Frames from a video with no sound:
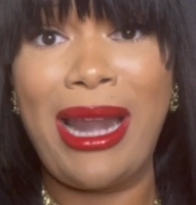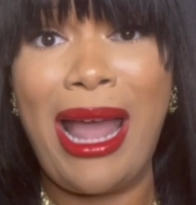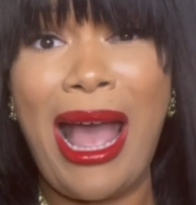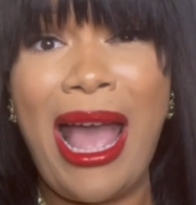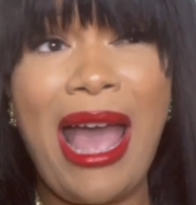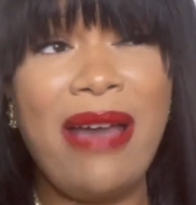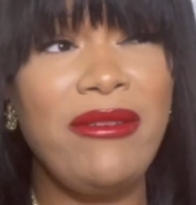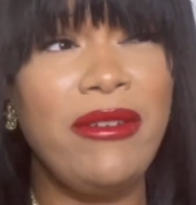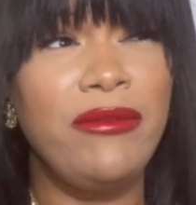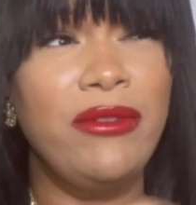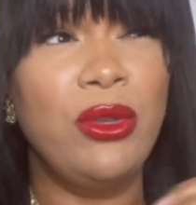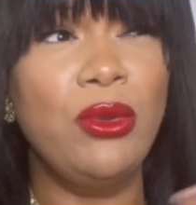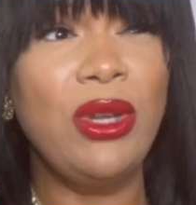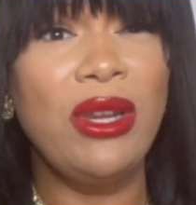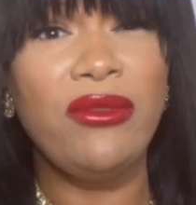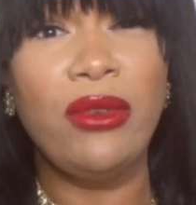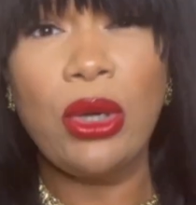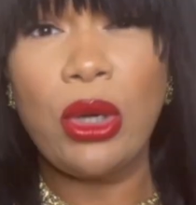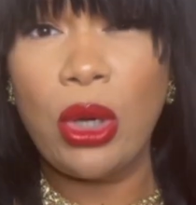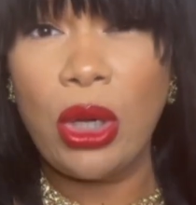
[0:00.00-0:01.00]
I have a few
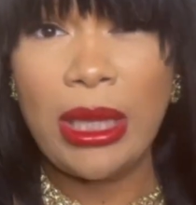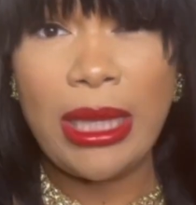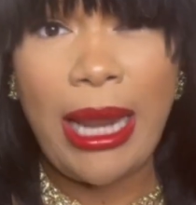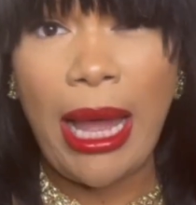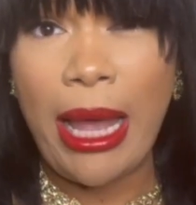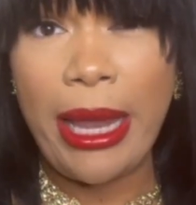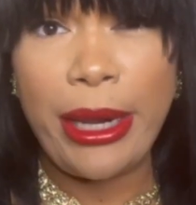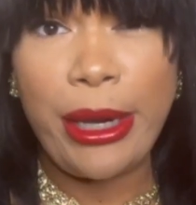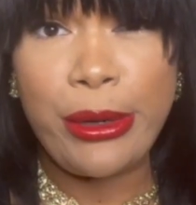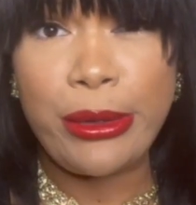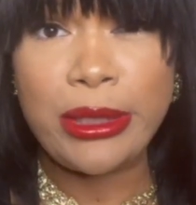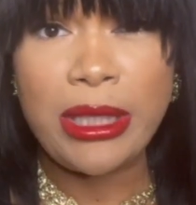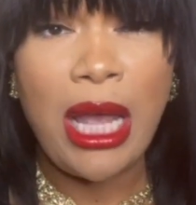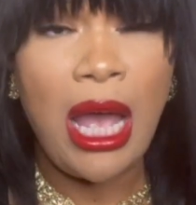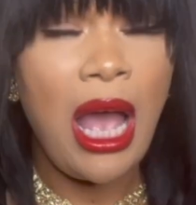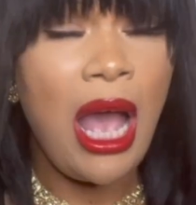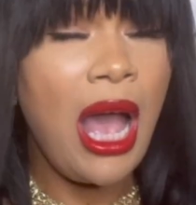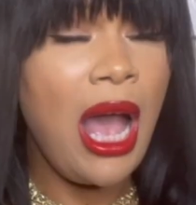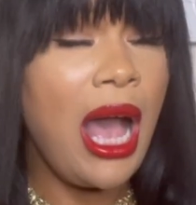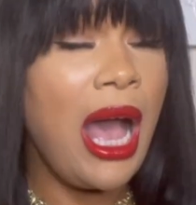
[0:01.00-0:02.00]
different curling irons.
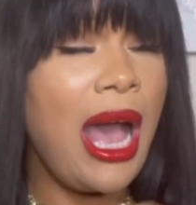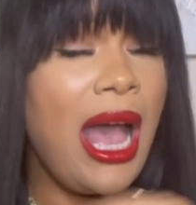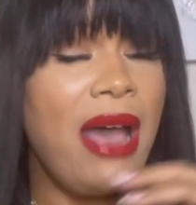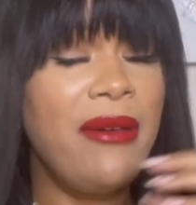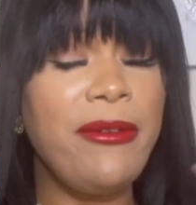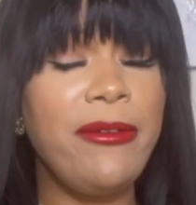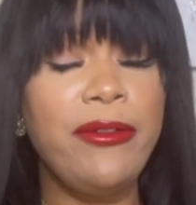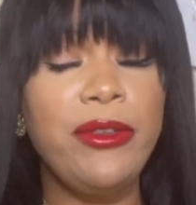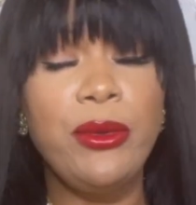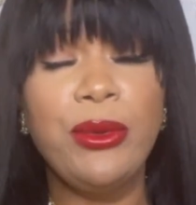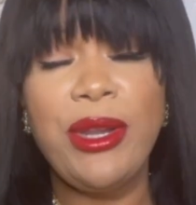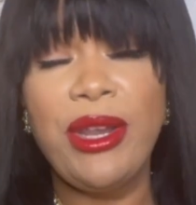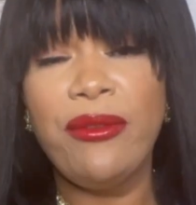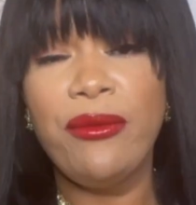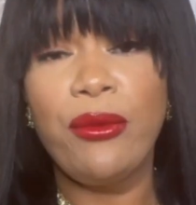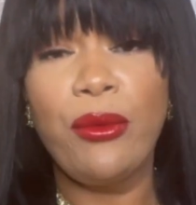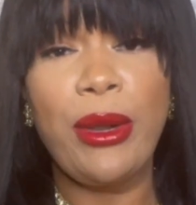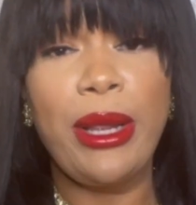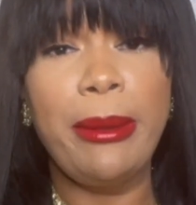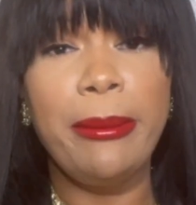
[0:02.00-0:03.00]
I have a few
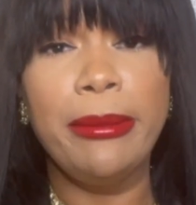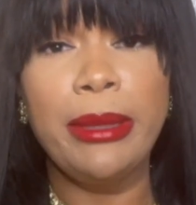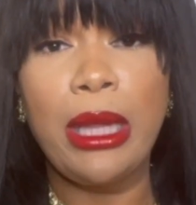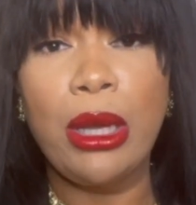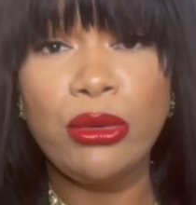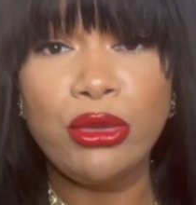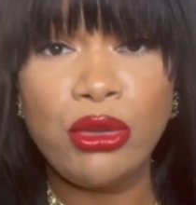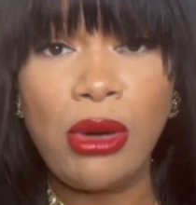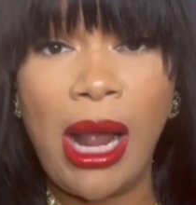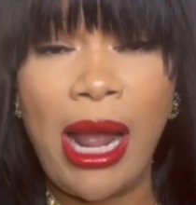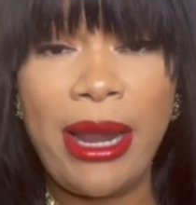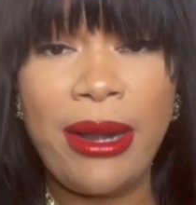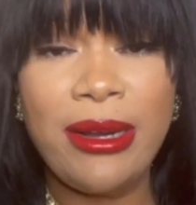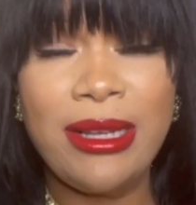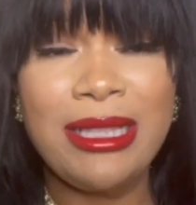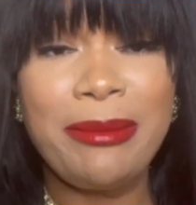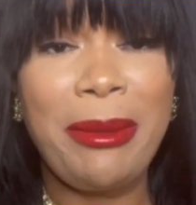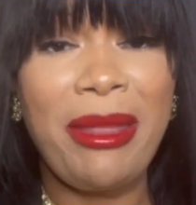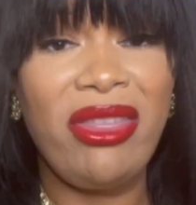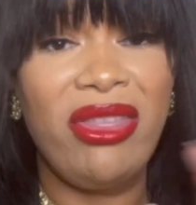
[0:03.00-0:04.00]
different blow
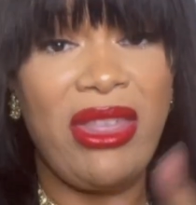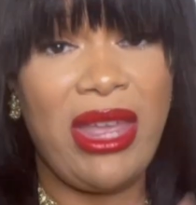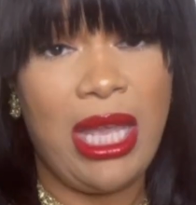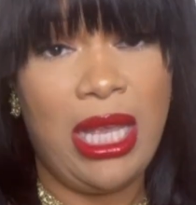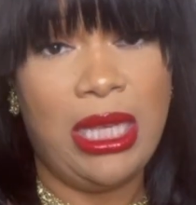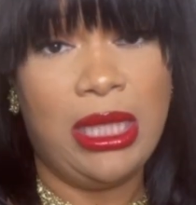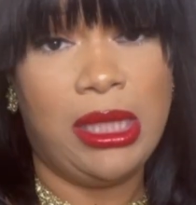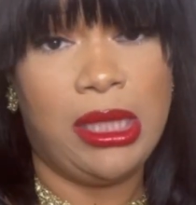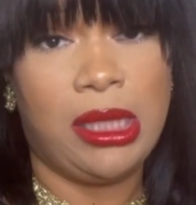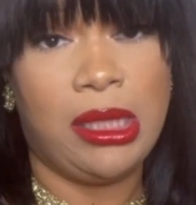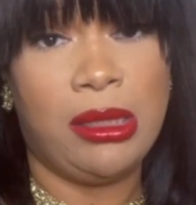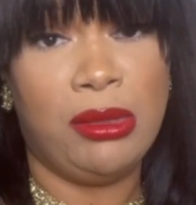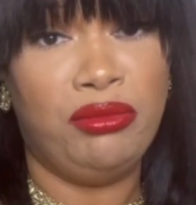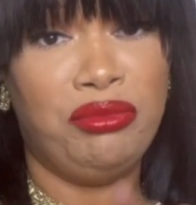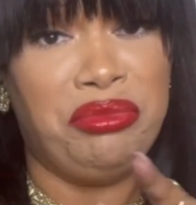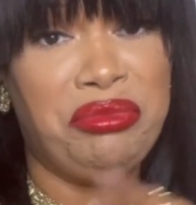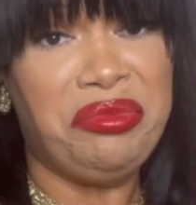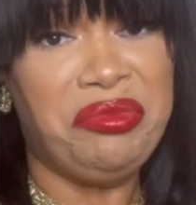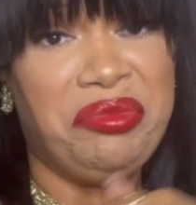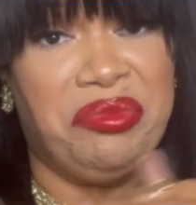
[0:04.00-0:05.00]
dryers, but this,
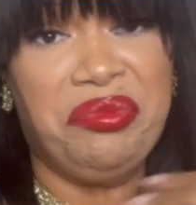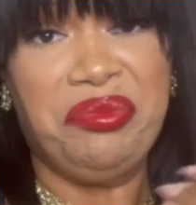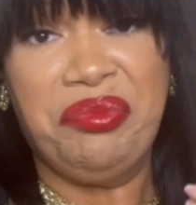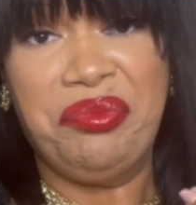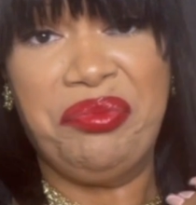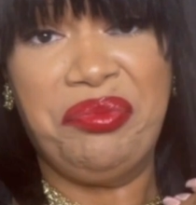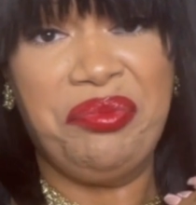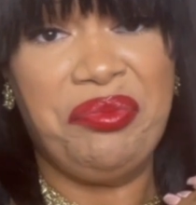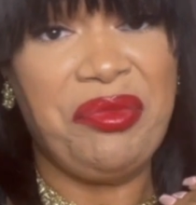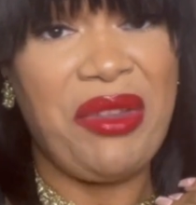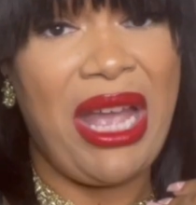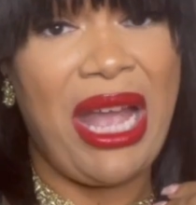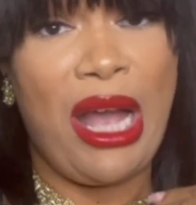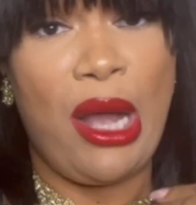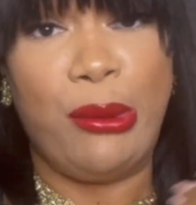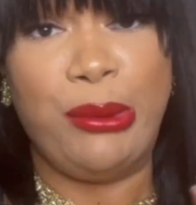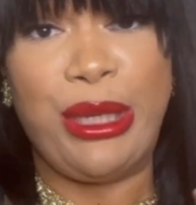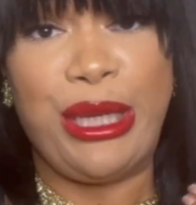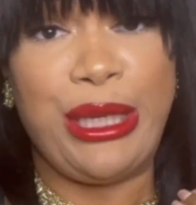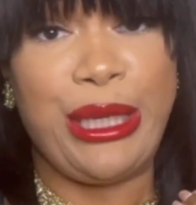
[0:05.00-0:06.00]
I
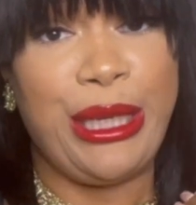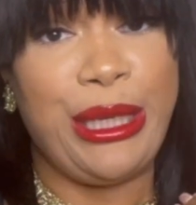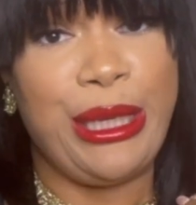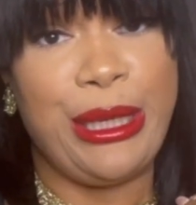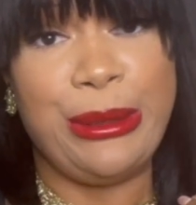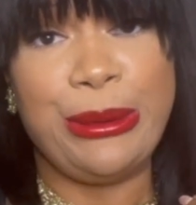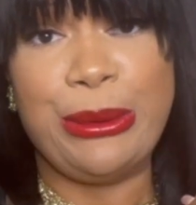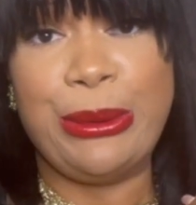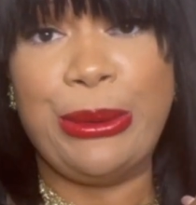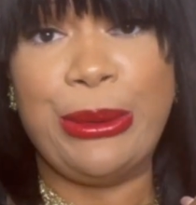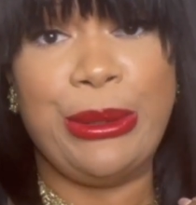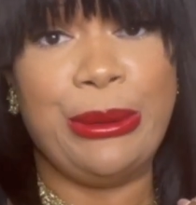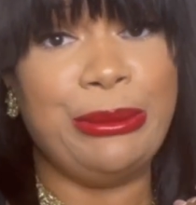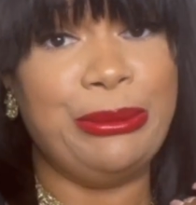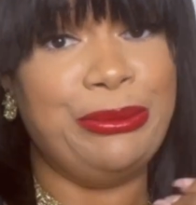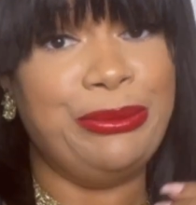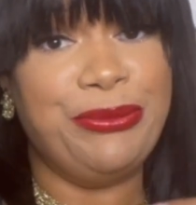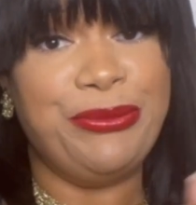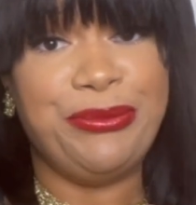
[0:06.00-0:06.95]
don't need nothing else, girl.